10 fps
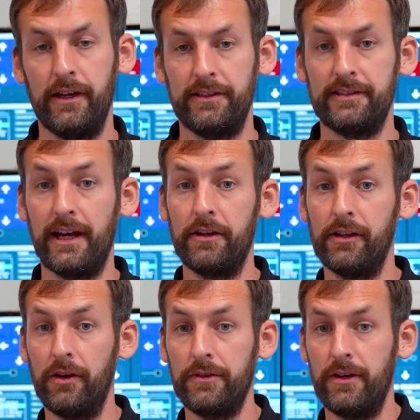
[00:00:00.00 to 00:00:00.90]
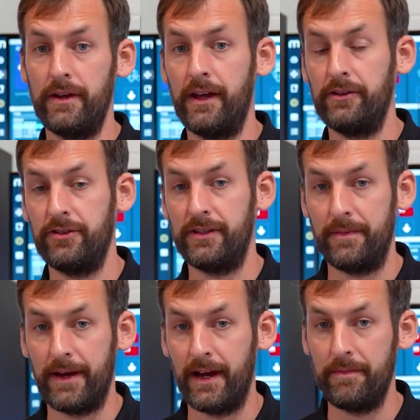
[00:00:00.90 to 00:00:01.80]
as a standalone unit, as you see
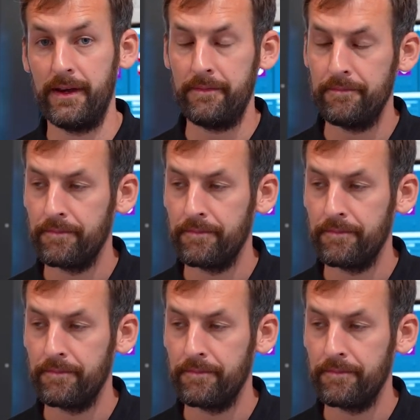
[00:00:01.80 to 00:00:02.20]
behind me,